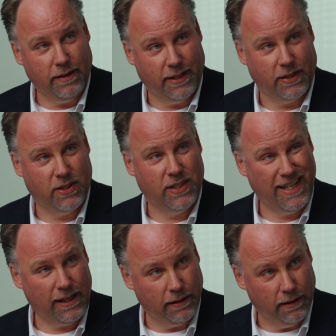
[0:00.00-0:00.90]

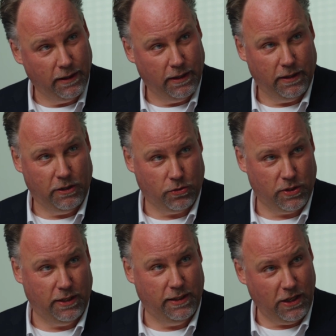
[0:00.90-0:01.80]
distill those
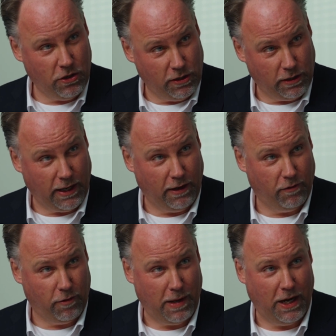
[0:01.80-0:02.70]
additional
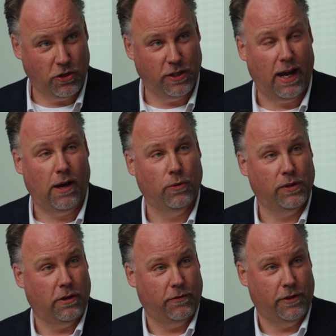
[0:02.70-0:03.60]
information out
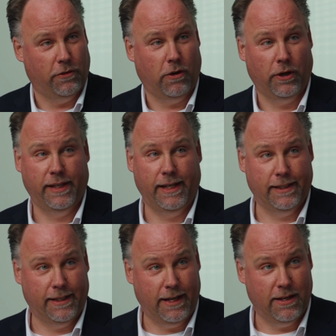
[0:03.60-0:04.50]
of the raw
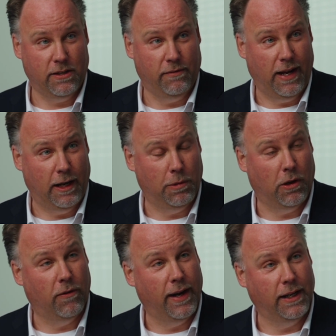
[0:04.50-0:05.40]
data that is available
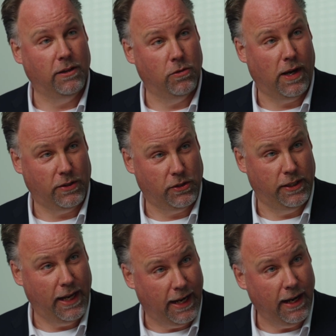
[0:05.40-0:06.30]
already to us
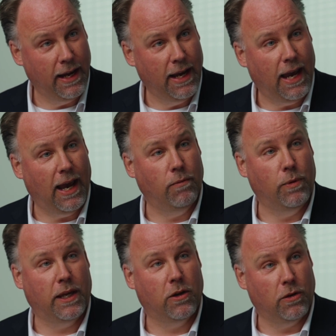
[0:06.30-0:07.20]
today, and
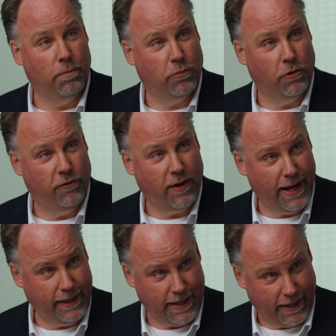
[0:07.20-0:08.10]
we can
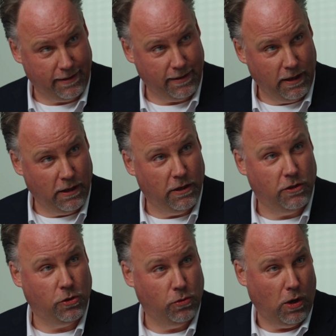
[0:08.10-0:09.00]
provide that
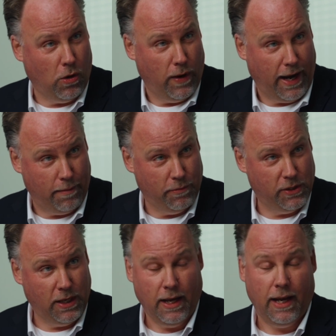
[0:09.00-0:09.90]
to
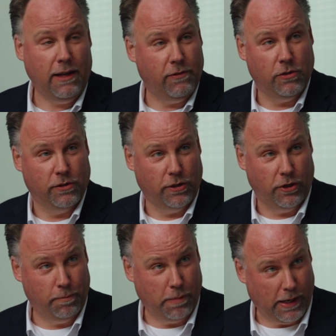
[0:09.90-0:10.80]
OEMs and even to
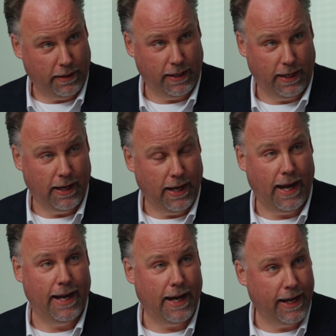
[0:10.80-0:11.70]
third-party
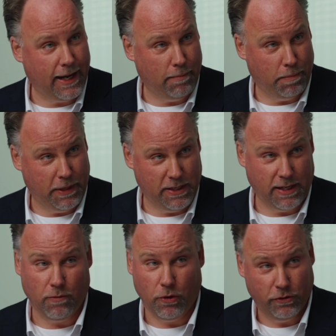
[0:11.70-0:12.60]
AI companies
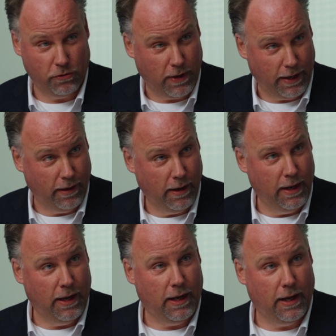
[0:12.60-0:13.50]
that want to run
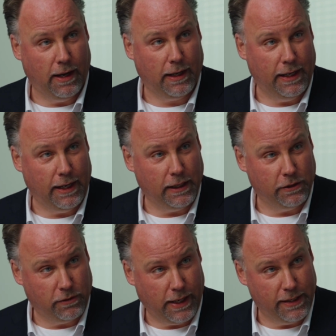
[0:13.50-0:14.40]
clinical
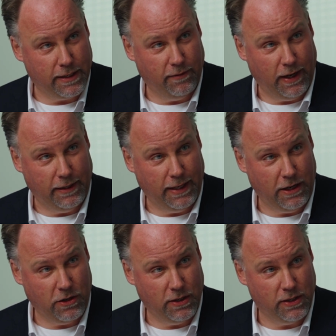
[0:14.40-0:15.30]
trials and
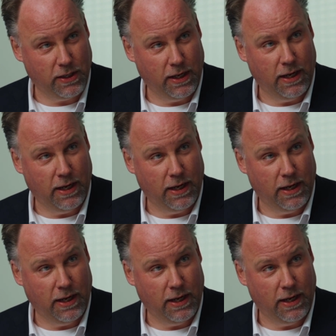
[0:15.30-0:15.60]
validations,